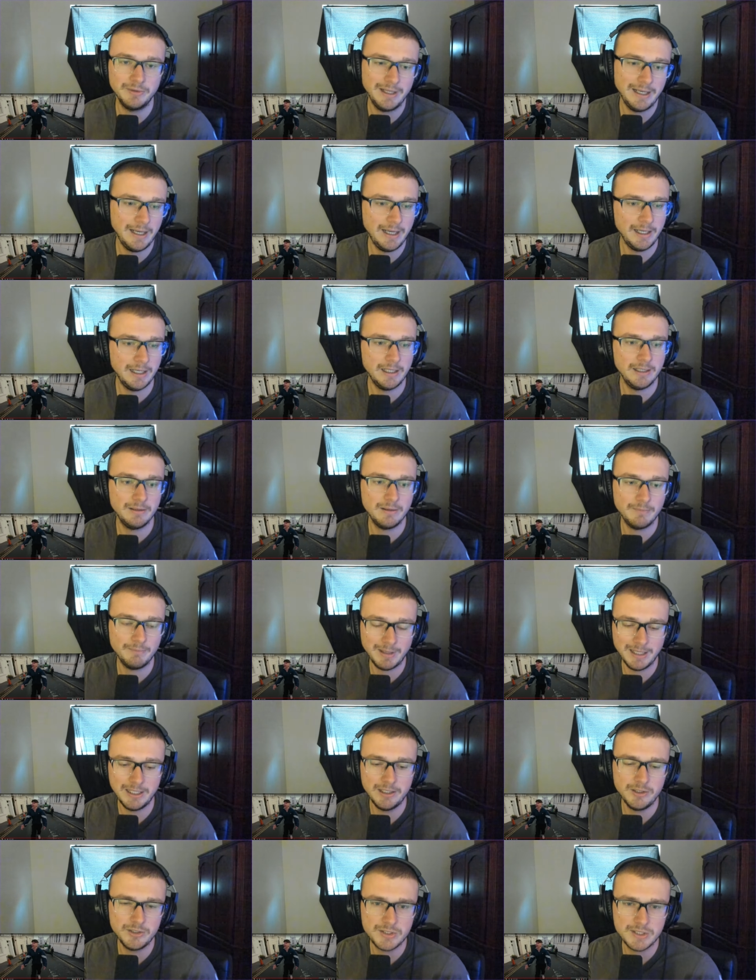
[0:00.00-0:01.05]
And
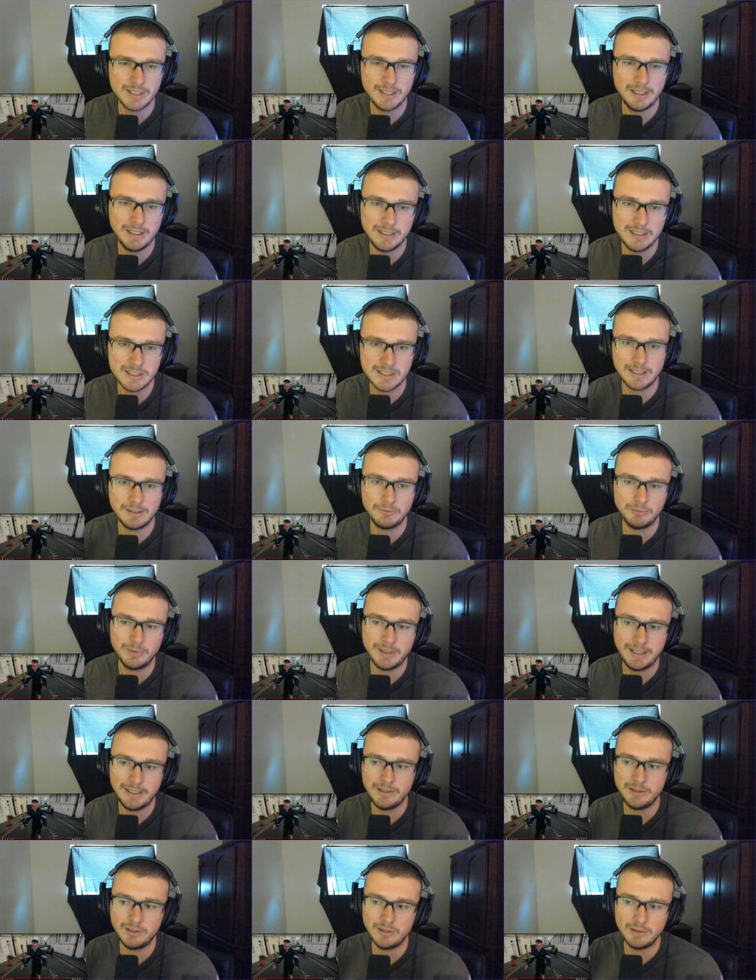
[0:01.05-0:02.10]
my understanding is that
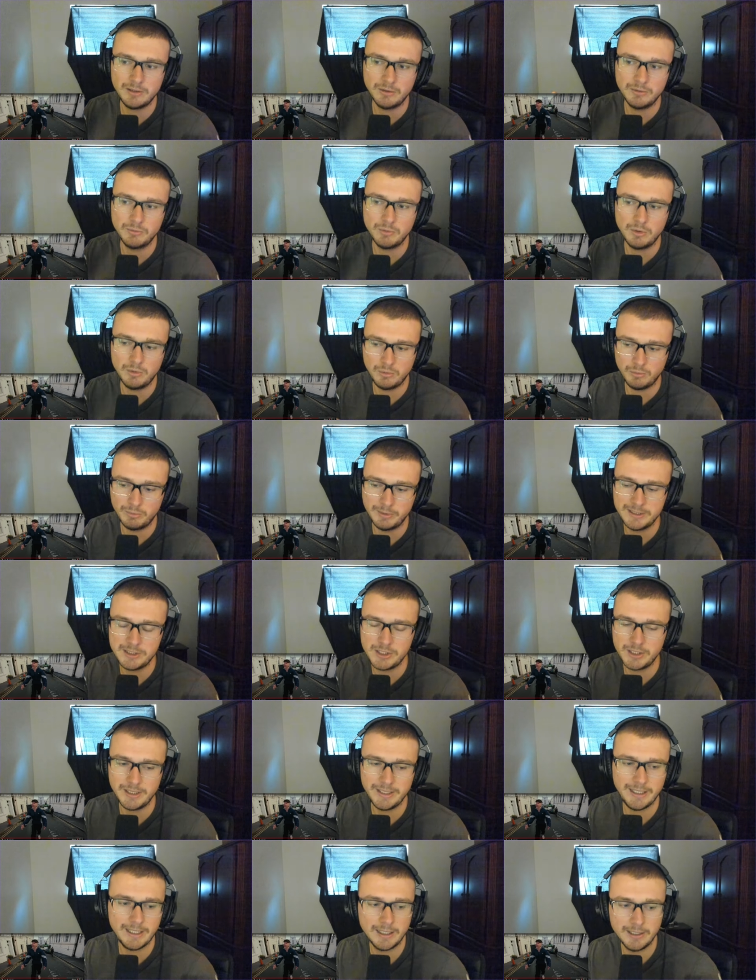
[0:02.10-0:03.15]
Ren
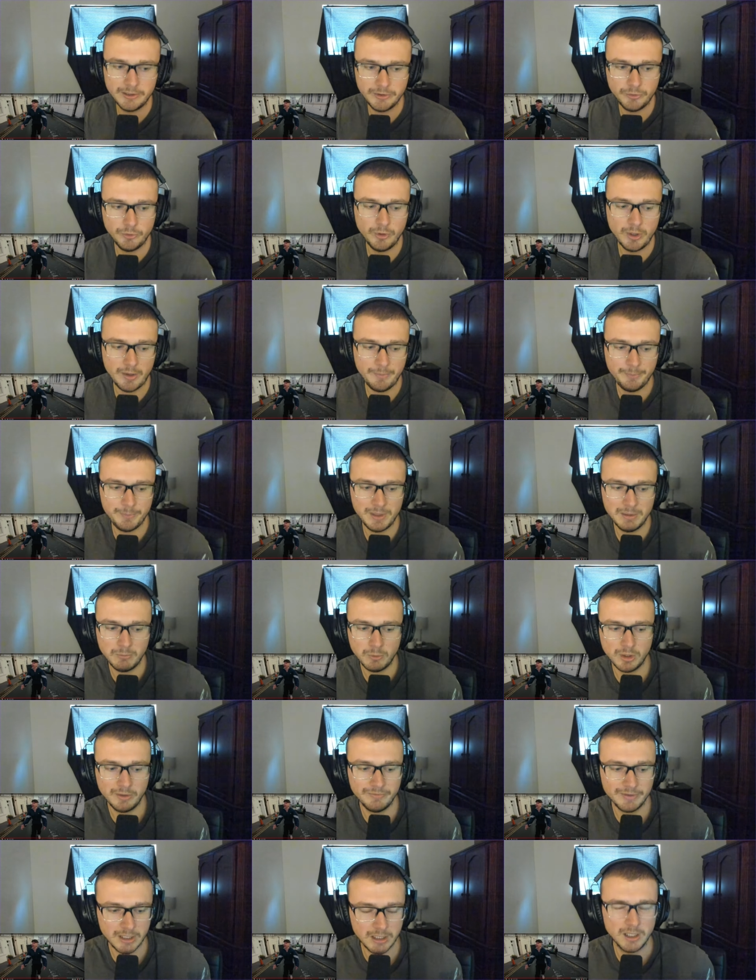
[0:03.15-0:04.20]
originally kind of grew up in more
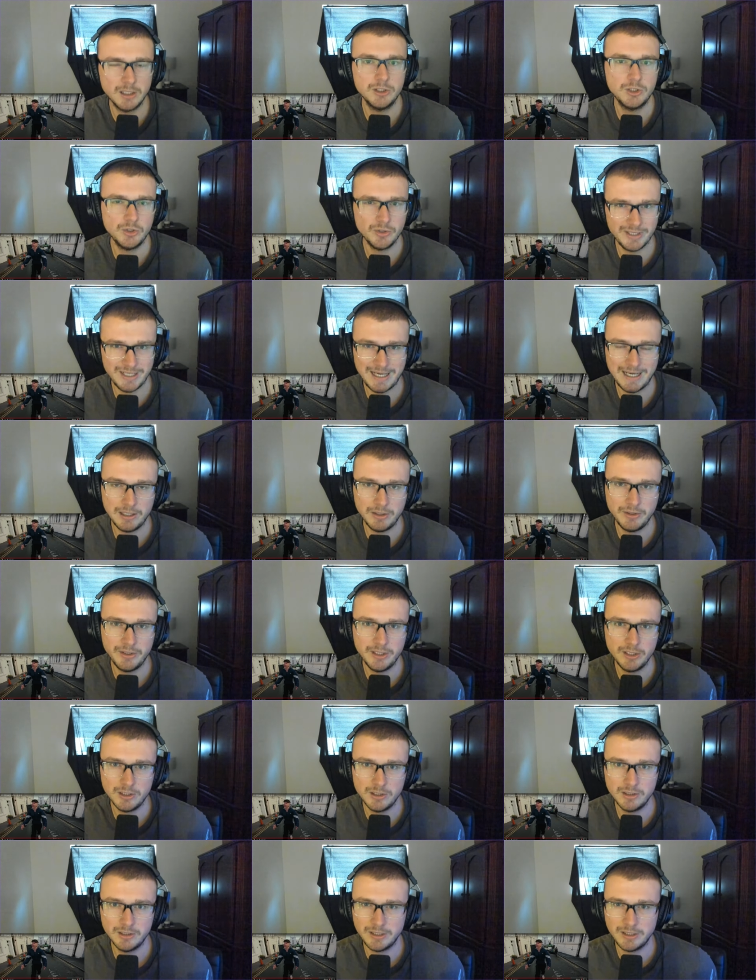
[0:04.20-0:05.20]
of a country area,